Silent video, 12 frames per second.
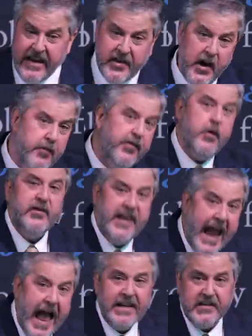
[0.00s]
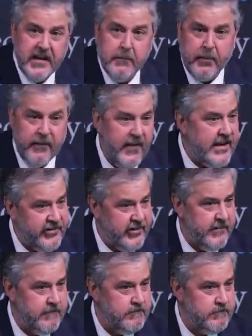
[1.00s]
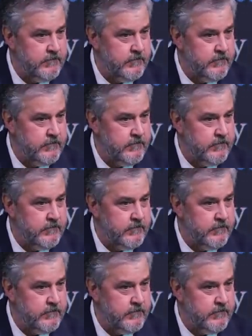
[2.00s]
it's an enthusiastic profession.